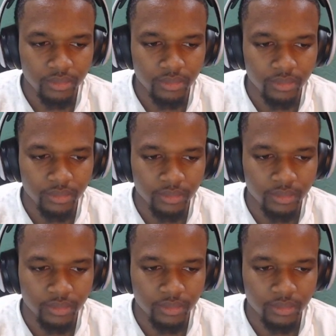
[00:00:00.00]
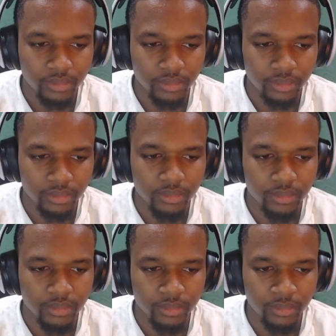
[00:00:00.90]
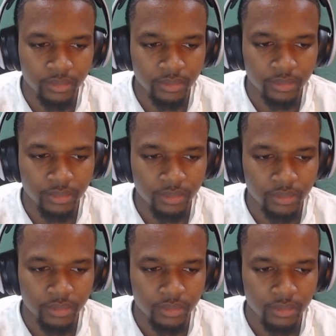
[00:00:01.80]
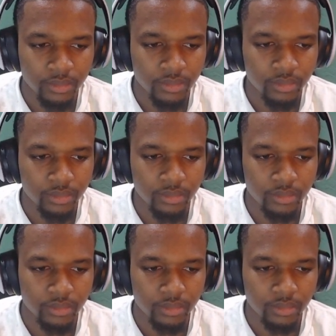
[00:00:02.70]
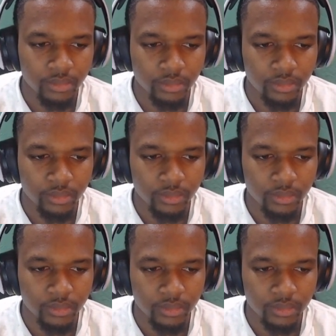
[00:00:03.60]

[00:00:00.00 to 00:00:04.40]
(not speaking)